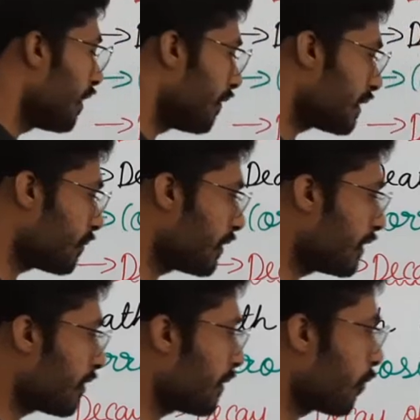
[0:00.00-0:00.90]

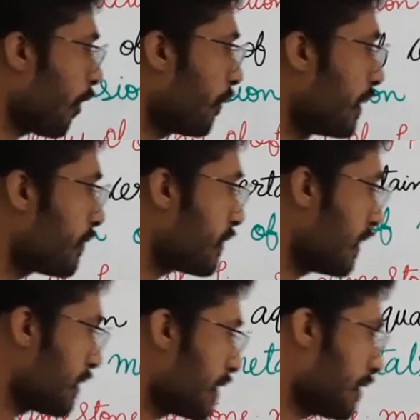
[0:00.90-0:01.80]
respiratory problems
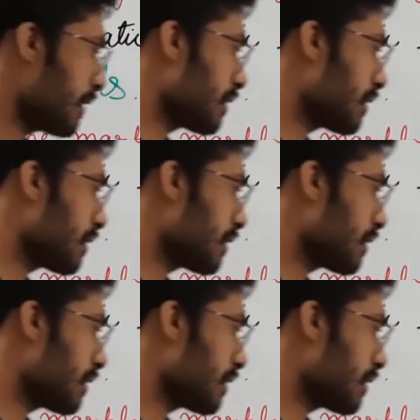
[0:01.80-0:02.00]
such as